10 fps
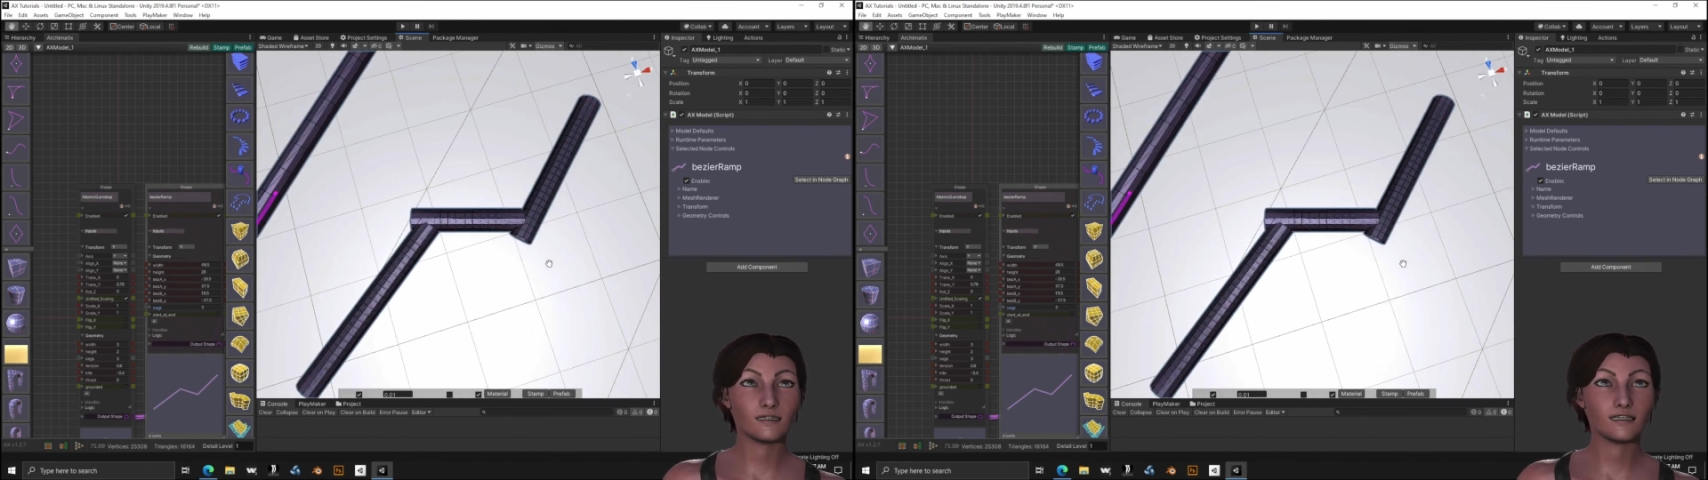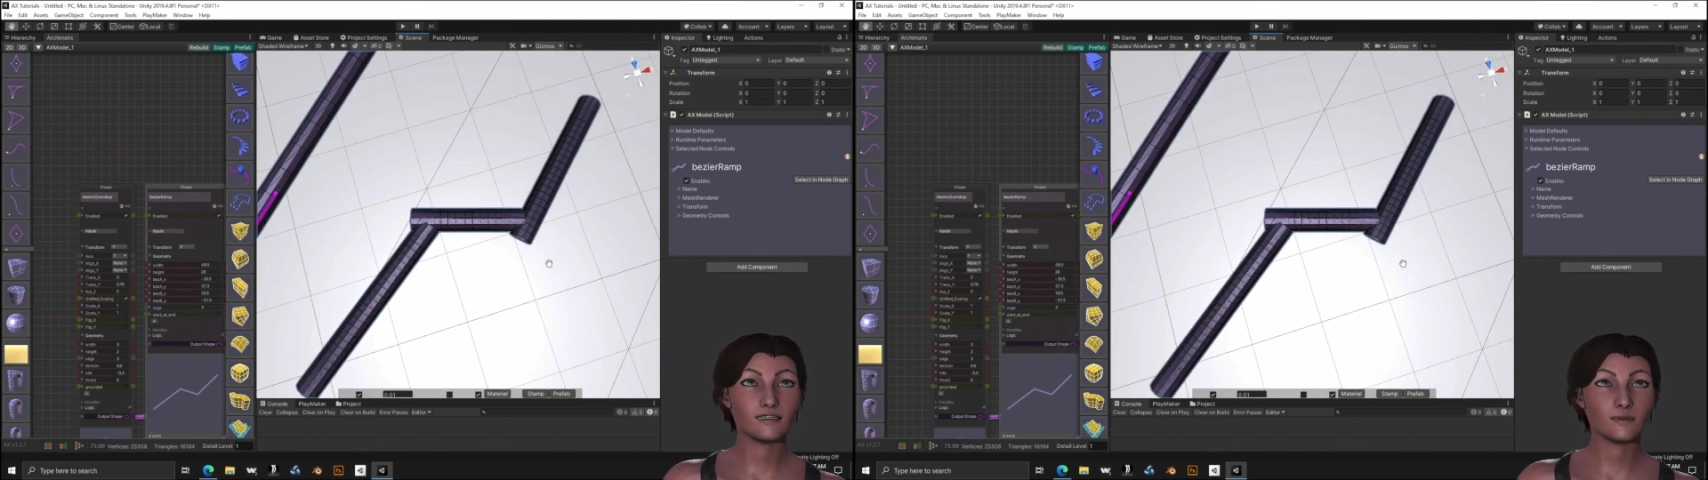
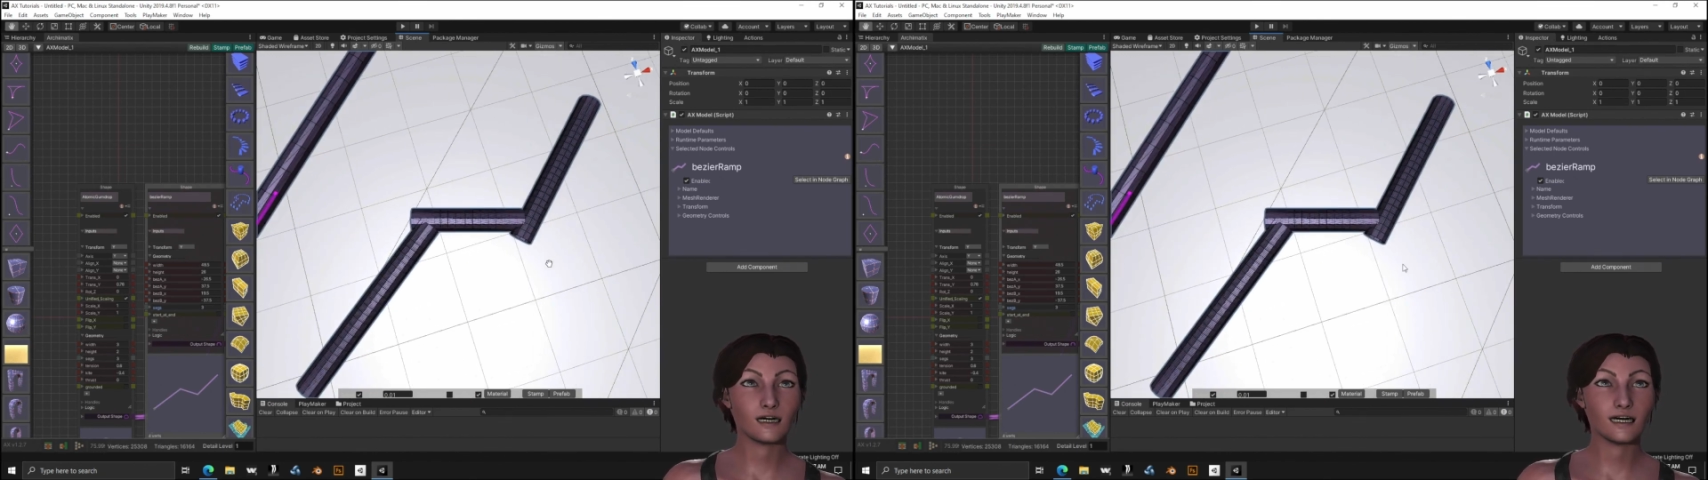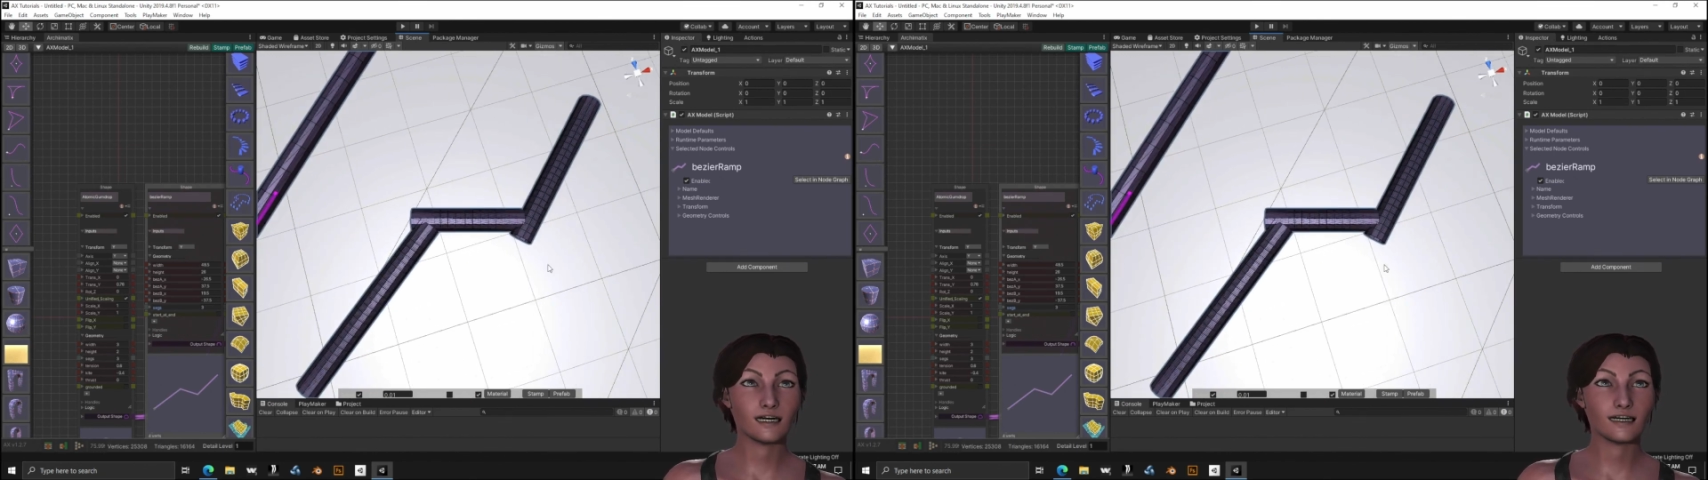what's this
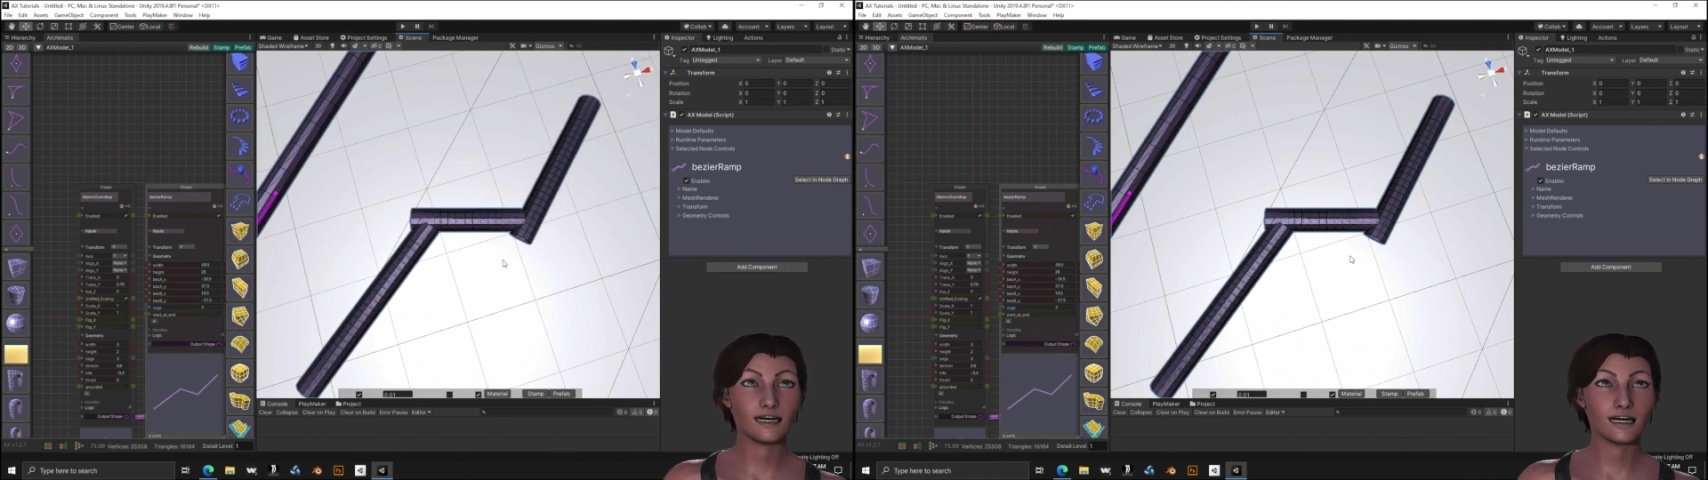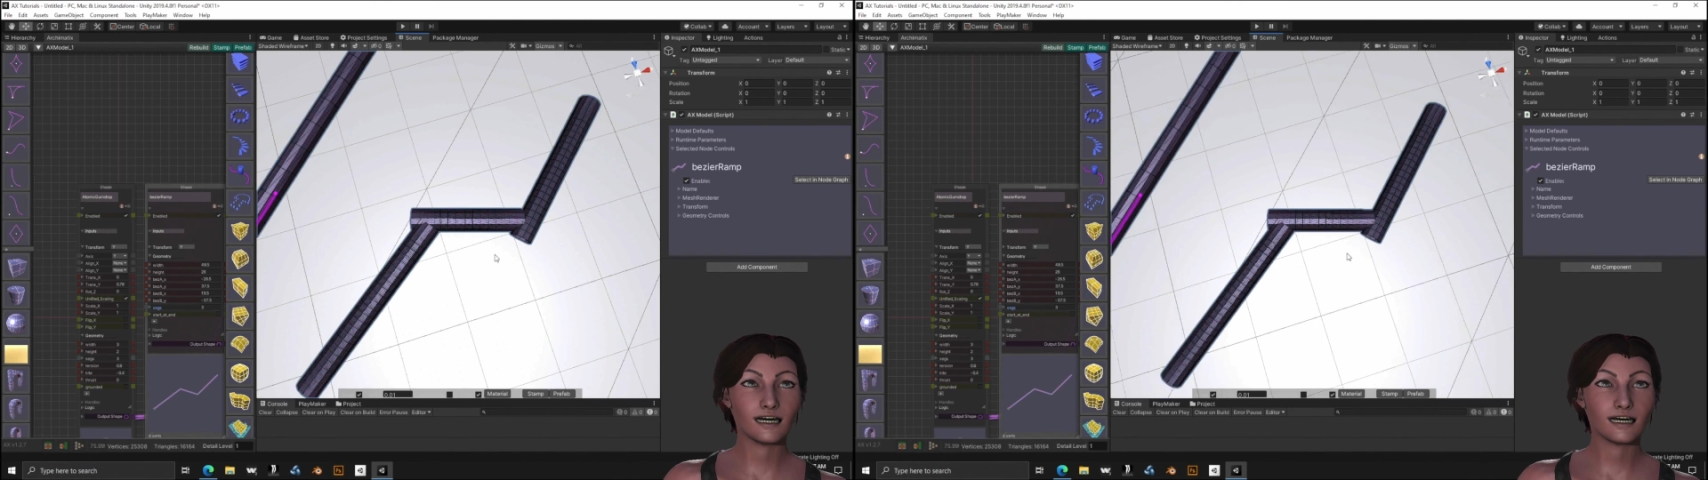one?
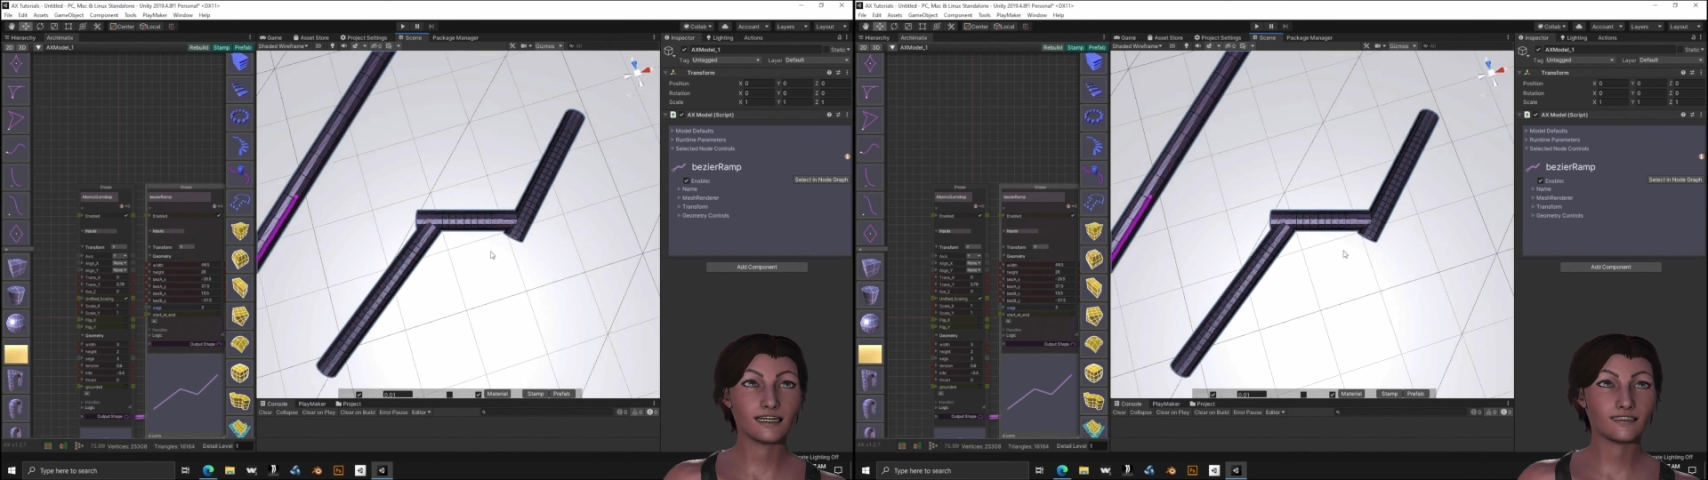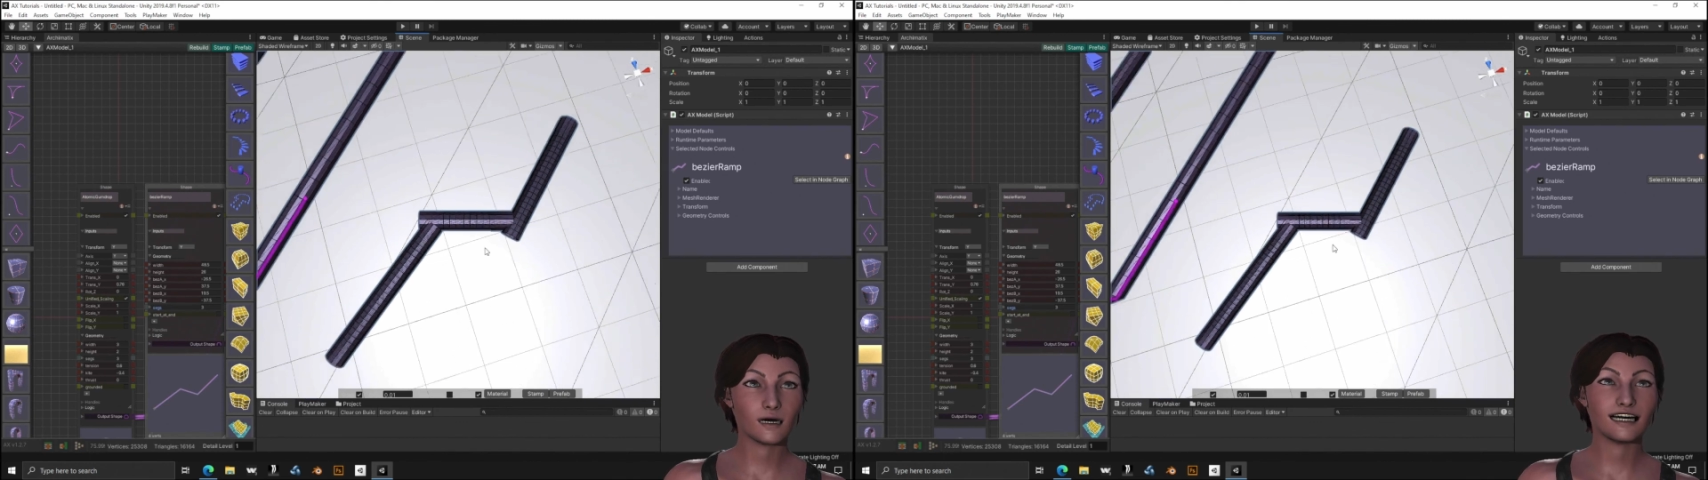I think
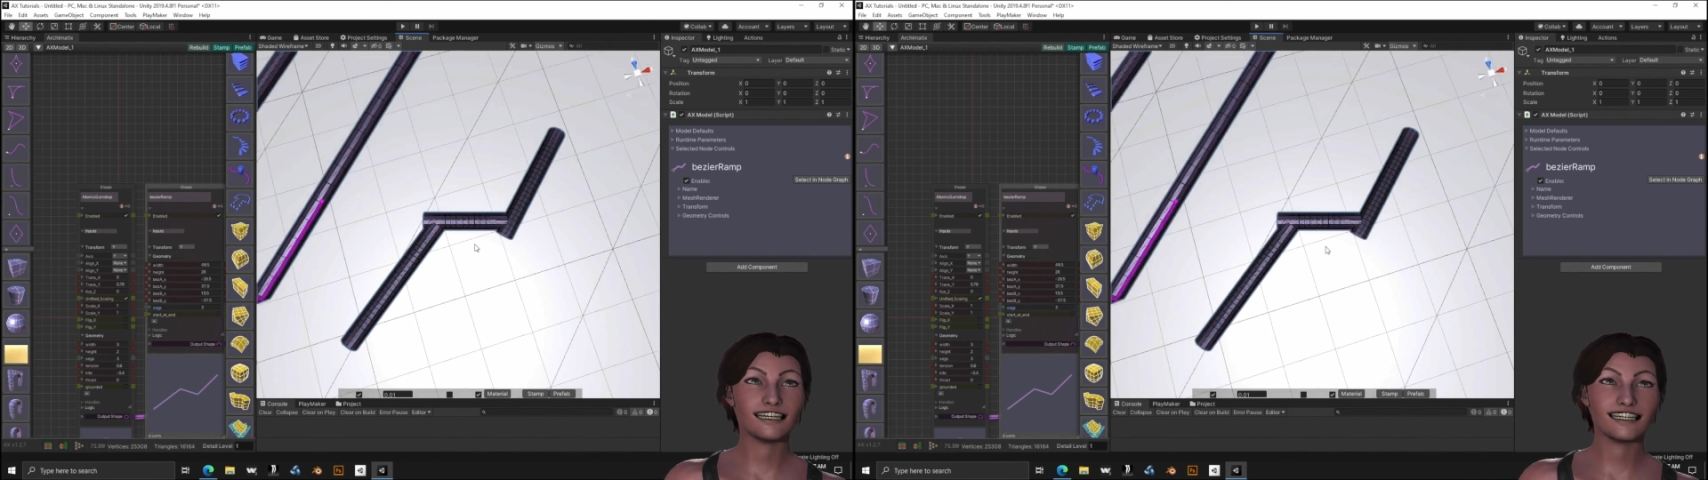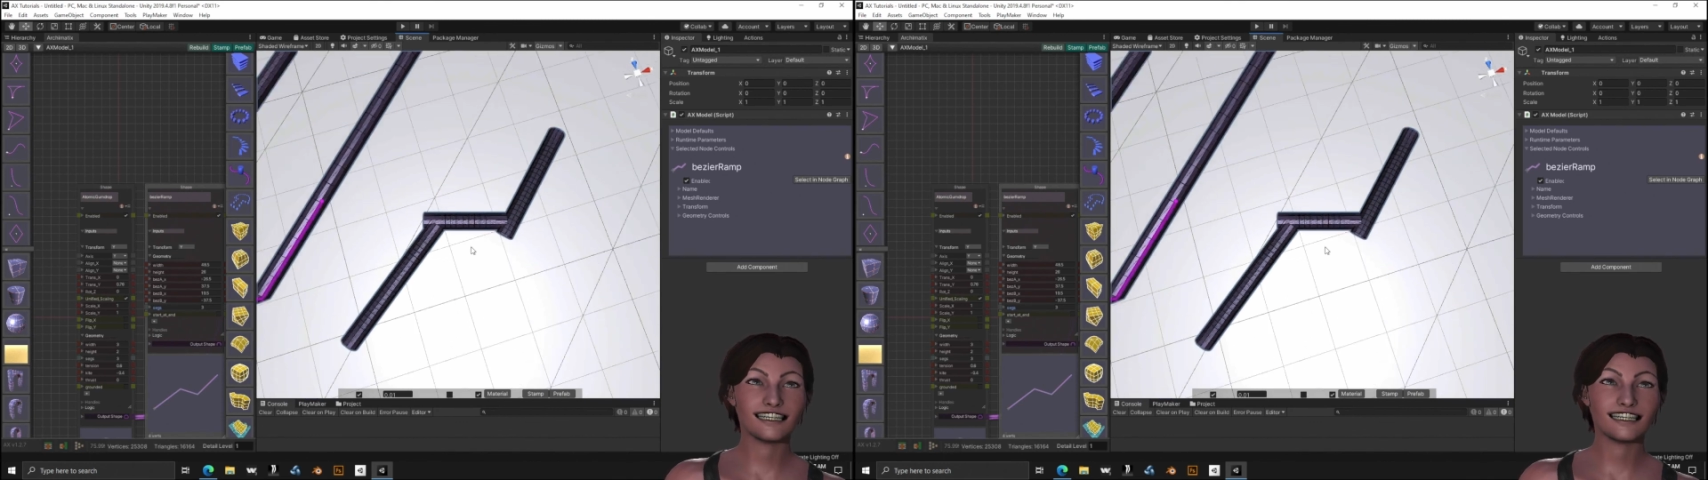this one